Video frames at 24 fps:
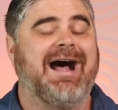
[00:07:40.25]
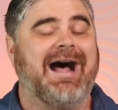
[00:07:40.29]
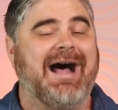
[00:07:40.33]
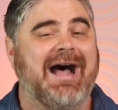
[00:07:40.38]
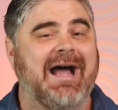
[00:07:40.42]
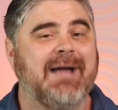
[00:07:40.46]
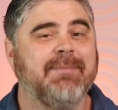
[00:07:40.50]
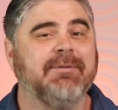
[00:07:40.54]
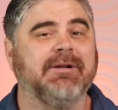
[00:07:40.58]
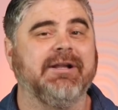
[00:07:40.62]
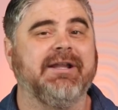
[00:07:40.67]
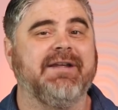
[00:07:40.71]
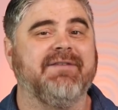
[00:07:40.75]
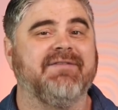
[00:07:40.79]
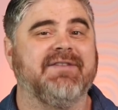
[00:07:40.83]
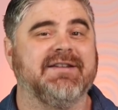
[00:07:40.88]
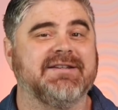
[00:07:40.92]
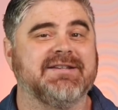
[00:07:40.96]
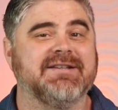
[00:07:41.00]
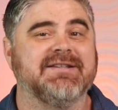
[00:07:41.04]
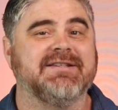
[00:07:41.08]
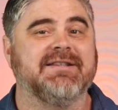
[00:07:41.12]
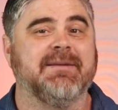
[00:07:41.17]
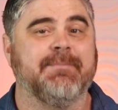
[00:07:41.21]
I believe
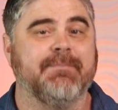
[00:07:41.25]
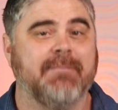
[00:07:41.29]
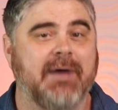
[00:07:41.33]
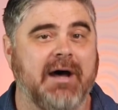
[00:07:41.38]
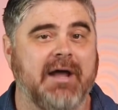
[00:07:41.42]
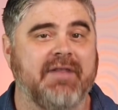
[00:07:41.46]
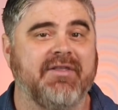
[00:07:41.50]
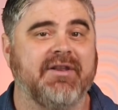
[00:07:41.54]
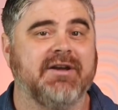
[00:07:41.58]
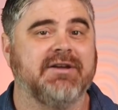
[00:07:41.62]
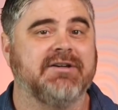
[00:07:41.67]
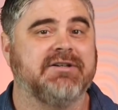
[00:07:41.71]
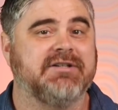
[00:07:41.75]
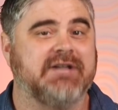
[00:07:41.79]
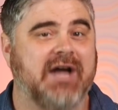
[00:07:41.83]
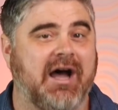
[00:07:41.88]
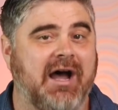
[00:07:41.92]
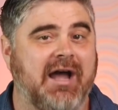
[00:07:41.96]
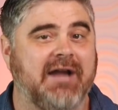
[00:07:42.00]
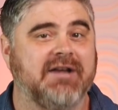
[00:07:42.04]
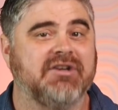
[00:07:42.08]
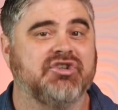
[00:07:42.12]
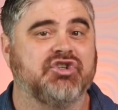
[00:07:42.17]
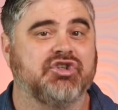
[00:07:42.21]
this is the month
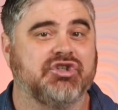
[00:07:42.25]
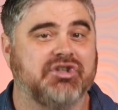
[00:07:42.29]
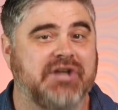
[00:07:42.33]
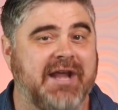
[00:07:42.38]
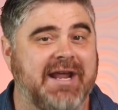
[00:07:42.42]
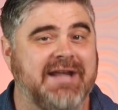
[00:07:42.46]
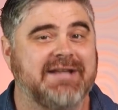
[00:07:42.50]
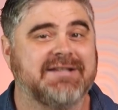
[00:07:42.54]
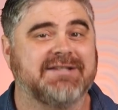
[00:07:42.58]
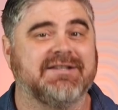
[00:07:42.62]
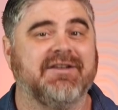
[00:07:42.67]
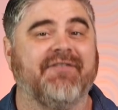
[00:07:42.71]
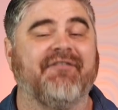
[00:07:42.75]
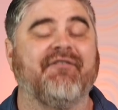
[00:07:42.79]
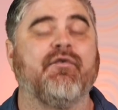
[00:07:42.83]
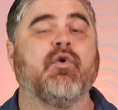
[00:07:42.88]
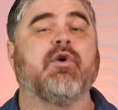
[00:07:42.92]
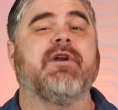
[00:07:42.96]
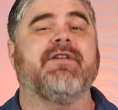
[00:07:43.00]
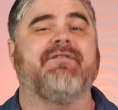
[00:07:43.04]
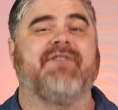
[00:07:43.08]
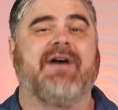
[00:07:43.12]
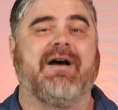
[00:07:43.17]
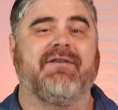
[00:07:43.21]
DOT shakes the
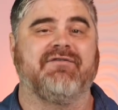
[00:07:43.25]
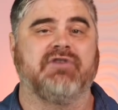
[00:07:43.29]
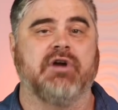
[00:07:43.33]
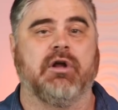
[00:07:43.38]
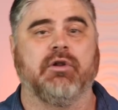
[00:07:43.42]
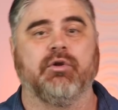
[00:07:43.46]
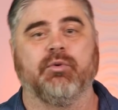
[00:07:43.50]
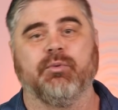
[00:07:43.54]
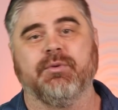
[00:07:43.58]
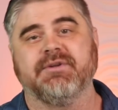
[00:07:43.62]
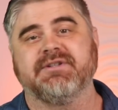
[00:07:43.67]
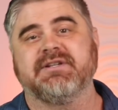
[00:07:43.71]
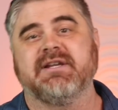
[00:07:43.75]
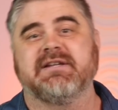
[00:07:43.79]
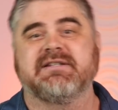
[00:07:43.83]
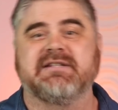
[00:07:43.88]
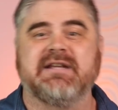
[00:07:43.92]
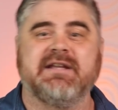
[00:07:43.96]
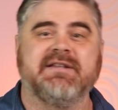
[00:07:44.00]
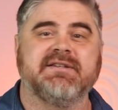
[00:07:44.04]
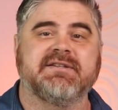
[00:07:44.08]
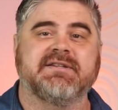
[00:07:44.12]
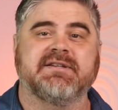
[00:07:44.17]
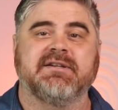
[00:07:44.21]
$45
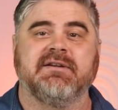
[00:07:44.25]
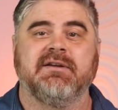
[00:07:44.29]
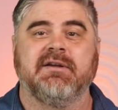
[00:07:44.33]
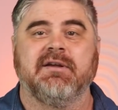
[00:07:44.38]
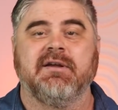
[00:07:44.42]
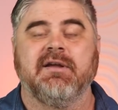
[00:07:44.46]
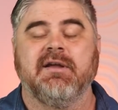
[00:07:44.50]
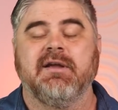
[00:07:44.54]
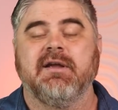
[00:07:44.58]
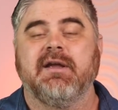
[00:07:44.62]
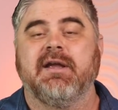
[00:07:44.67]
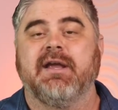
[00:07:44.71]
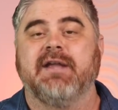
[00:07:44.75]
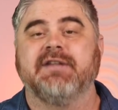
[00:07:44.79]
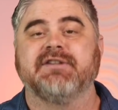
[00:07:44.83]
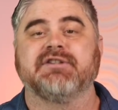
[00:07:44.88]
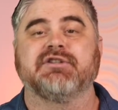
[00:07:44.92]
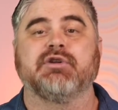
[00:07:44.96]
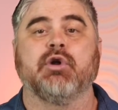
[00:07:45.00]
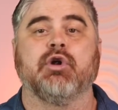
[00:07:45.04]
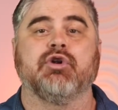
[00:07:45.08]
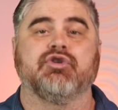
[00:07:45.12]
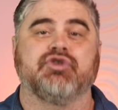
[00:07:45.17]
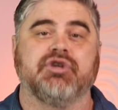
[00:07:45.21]
resistance and
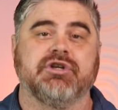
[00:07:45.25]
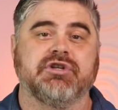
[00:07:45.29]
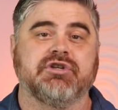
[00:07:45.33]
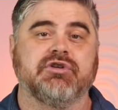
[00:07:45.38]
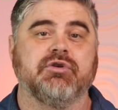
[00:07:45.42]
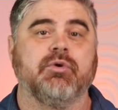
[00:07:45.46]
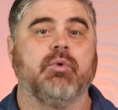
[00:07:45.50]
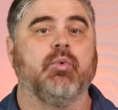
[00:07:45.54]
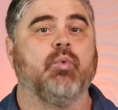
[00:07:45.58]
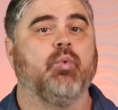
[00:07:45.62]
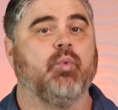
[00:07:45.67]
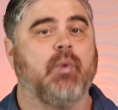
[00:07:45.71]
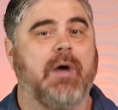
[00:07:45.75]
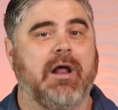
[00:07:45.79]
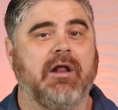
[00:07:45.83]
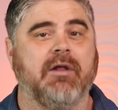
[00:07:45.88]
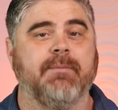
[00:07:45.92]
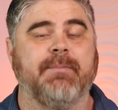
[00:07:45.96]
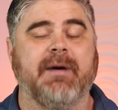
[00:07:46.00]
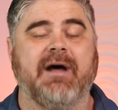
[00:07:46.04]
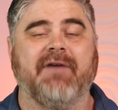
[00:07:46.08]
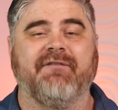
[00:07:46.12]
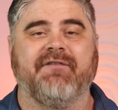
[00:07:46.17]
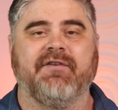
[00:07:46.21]
surges well
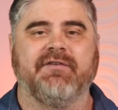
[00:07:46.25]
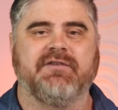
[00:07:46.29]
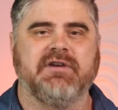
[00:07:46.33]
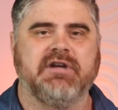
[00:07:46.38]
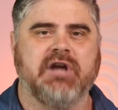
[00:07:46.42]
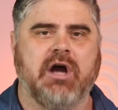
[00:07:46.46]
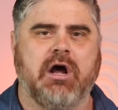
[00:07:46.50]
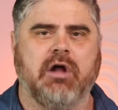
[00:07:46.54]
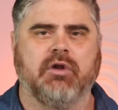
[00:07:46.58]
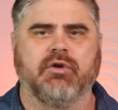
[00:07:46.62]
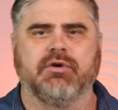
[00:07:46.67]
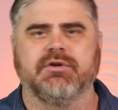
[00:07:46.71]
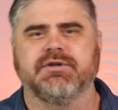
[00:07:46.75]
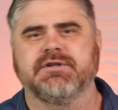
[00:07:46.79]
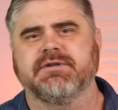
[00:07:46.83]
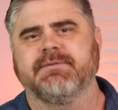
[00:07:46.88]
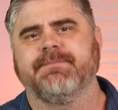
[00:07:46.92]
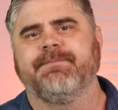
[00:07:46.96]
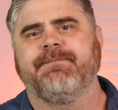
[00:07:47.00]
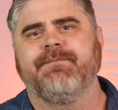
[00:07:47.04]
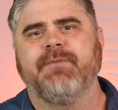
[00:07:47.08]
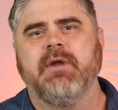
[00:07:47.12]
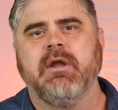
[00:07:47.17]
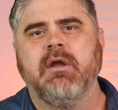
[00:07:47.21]
above $50.
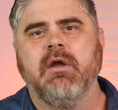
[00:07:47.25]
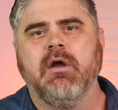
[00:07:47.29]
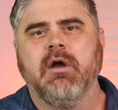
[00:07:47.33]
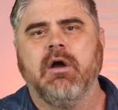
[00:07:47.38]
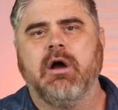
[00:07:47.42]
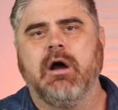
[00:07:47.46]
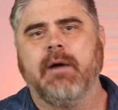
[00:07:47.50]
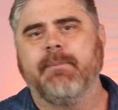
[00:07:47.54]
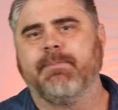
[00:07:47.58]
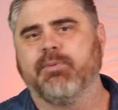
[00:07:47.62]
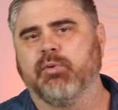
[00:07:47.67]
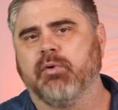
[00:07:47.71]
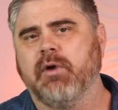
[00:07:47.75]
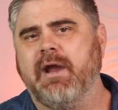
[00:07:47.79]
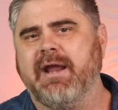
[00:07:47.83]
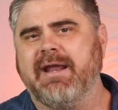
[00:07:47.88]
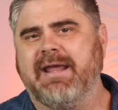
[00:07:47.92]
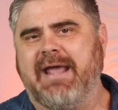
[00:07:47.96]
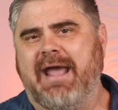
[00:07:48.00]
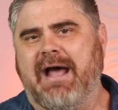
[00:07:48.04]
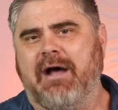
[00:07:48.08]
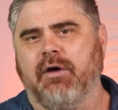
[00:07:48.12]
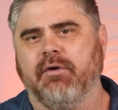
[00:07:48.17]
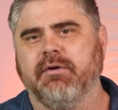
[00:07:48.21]
A
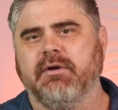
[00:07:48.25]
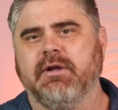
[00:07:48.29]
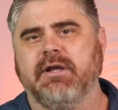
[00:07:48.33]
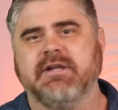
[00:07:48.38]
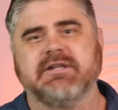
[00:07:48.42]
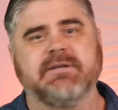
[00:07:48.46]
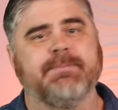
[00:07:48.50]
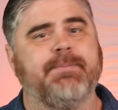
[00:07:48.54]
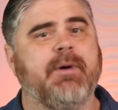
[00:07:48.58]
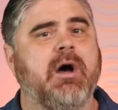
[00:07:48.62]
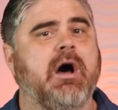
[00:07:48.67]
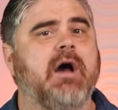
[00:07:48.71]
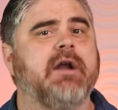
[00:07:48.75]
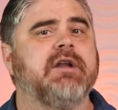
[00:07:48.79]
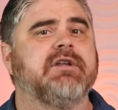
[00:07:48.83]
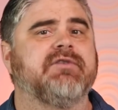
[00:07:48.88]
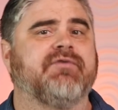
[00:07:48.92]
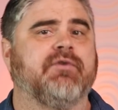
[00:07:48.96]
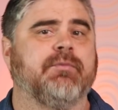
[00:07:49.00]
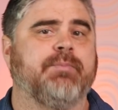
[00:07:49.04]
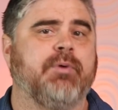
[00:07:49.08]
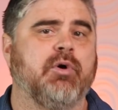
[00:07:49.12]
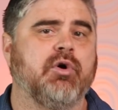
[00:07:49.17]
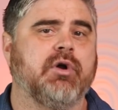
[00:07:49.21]
breakout is upon us
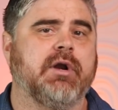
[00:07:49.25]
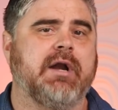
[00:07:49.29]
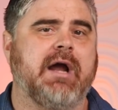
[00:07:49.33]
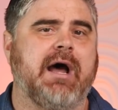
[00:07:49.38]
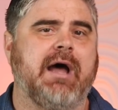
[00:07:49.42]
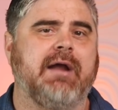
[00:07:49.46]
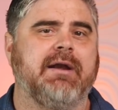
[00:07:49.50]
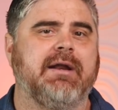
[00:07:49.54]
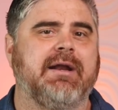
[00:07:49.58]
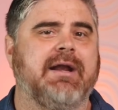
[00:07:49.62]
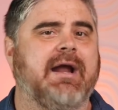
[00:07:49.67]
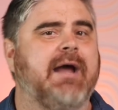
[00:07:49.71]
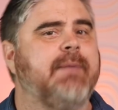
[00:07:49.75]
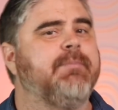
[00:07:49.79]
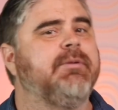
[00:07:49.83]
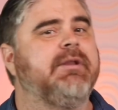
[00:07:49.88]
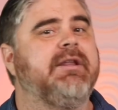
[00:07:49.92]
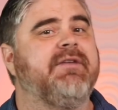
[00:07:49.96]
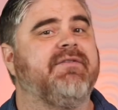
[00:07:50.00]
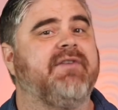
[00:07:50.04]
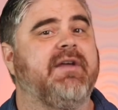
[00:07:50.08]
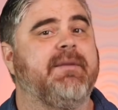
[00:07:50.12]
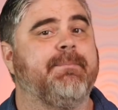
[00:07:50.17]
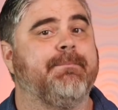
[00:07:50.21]
for Polkadot, and I
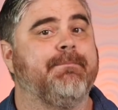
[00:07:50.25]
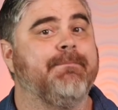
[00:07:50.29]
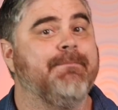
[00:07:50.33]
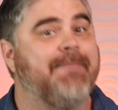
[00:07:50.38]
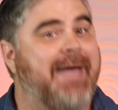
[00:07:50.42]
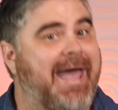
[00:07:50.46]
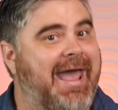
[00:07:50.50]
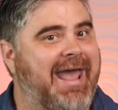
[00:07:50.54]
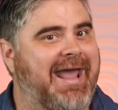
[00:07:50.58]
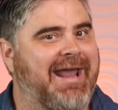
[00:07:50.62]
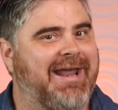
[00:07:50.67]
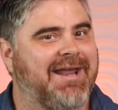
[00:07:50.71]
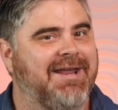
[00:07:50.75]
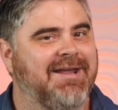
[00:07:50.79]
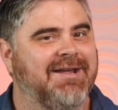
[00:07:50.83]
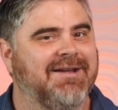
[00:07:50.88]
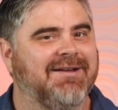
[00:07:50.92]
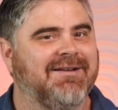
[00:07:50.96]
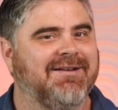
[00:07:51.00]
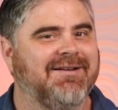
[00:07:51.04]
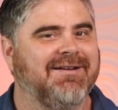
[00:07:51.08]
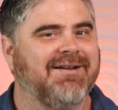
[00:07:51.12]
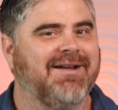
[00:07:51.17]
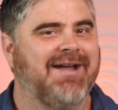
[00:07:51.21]
believe it may
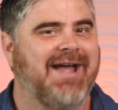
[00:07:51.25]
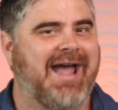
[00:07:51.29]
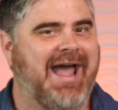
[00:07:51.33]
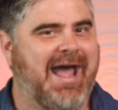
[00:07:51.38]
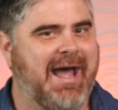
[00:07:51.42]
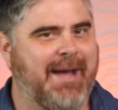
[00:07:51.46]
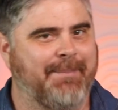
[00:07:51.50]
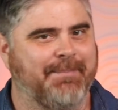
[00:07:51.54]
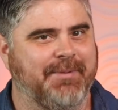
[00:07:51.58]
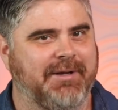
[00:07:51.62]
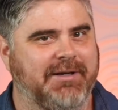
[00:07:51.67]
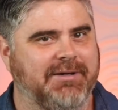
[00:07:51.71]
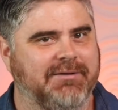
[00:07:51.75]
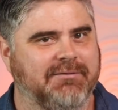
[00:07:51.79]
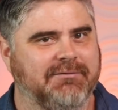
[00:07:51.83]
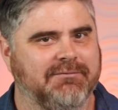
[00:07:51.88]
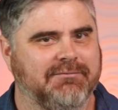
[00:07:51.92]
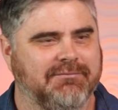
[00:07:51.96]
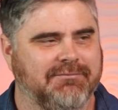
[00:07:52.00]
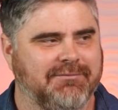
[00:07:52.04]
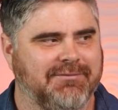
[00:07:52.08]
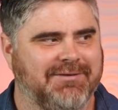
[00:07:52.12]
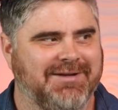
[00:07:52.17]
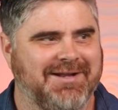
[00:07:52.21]
happen
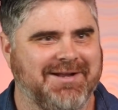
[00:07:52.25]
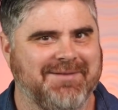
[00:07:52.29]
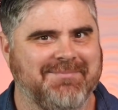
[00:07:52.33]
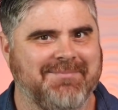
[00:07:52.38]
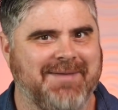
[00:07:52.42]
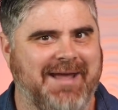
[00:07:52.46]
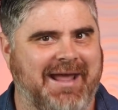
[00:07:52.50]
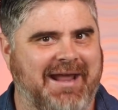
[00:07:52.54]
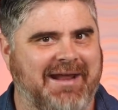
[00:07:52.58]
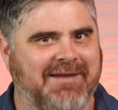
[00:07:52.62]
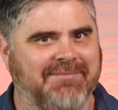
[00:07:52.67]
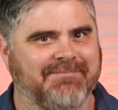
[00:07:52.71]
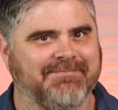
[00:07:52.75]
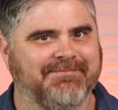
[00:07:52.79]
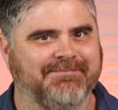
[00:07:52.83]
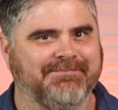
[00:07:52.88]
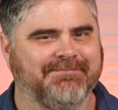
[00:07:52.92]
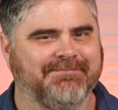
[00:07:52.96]
in May.